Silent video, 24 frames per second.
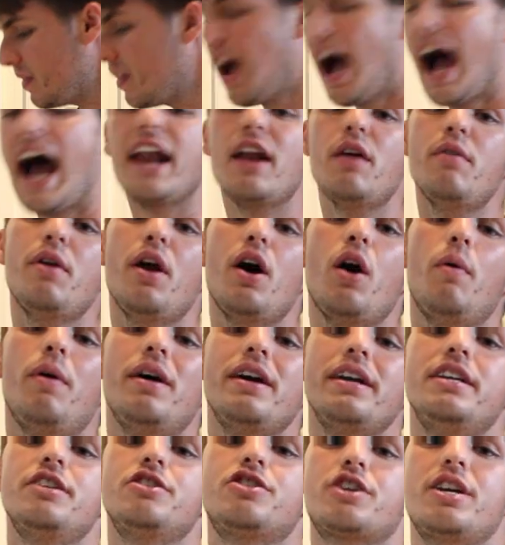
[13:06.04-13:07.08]
I don't know what
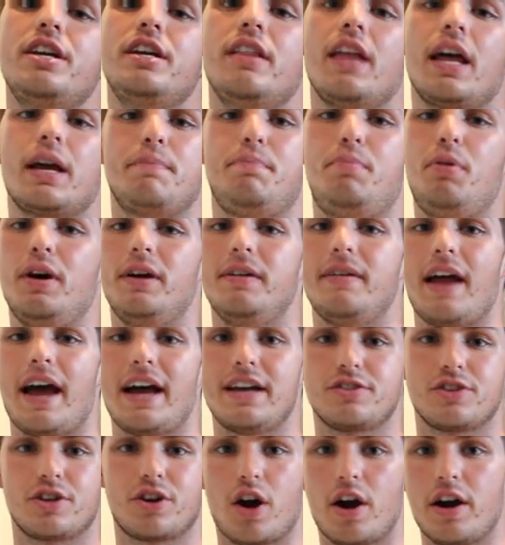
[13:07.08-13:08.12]
Isshiki like put
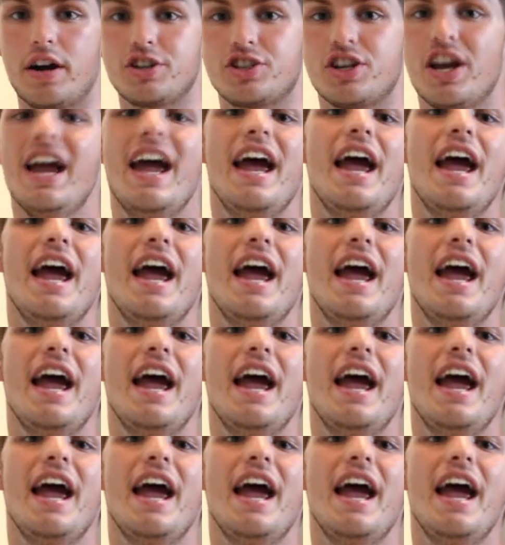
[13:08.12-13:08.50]
as a garnish.